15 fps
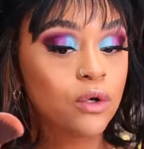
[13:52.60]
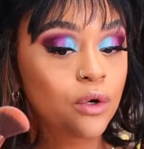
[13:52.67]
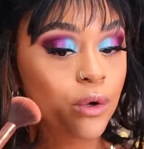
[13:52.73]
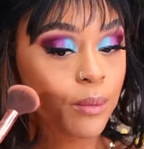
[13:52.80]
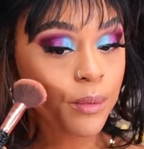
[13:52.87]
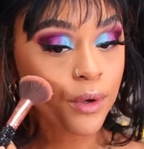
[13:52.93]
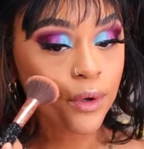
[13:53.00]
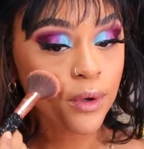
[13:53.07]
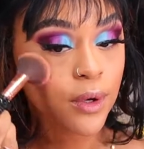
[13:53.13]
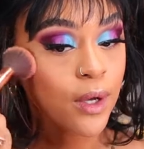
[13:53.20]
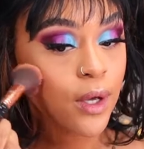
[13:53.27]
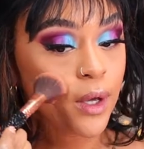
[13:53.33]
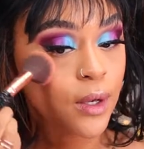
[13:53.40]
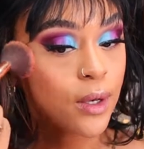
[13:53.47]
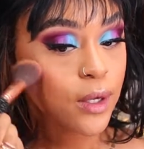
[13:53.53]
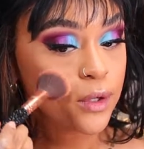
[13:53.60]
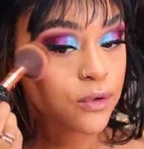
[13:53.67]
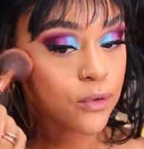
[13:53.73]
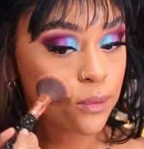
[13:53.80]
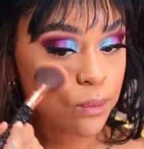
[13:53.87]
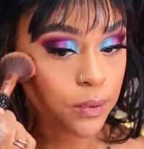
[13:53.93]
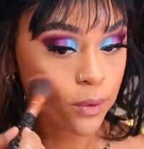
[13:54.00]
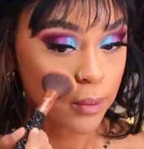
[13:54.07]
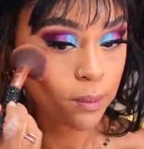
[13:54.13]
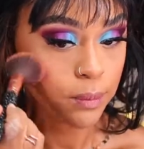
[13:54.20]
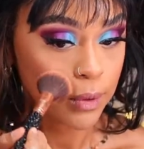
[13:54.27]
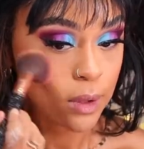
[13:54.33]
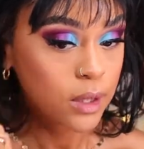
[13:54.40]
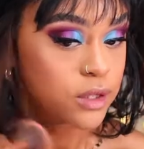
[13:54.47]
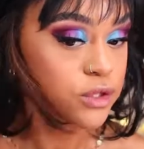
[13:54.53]
You know me, I like to put
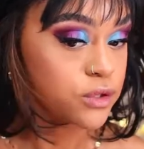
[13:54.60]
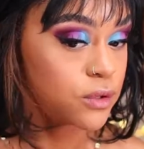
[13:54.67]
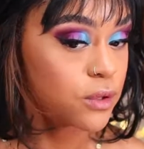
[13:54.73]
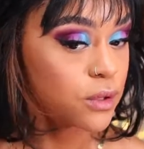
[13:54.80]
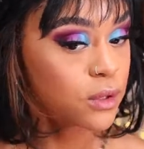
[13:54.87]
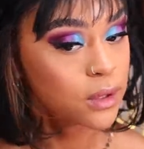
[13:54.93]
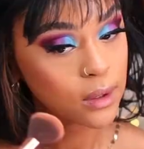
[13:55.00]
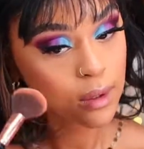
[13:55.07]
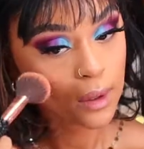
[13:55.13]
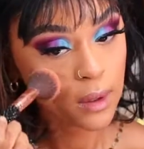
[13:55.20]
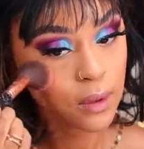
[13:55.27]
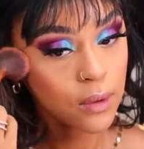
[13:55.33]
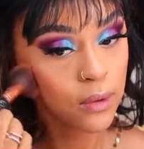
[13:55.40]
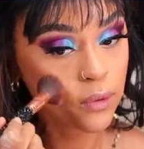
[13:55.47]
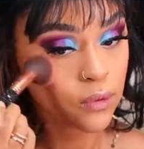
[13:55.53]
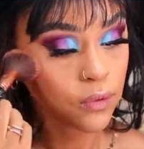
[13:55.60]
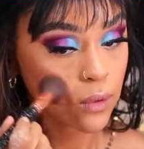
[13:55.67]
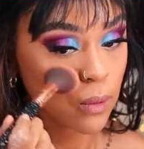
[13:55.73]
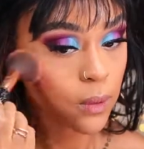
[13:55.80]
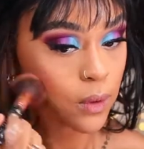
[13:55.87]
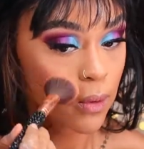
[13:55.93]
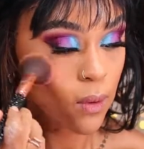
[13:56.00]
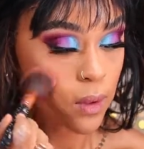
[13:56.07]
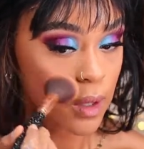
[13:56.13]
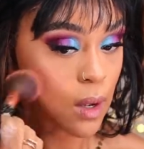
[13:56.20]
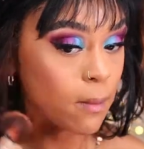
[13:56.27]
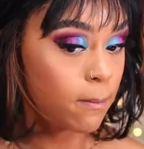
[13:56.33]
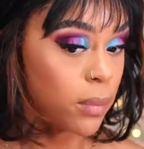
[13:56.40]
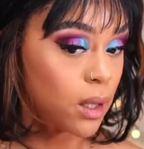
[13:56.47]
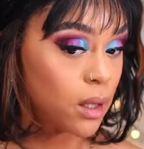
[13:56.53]
blush on, so we're going to
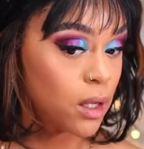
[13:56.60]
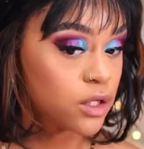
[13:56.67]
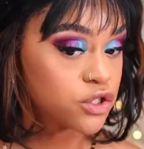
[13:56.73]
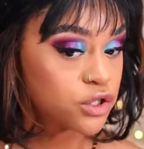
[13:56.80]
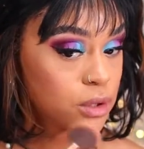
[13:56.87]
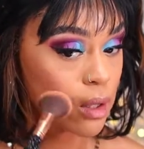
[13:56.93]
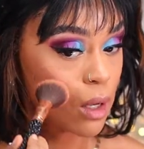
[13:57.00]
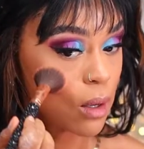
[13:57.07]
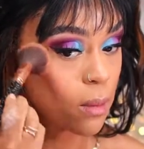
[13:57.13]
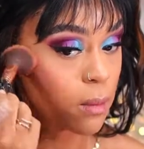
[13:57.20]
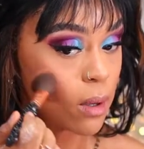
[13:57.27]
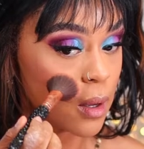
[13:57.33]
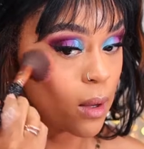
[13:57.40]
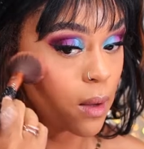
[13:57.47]
blush it up.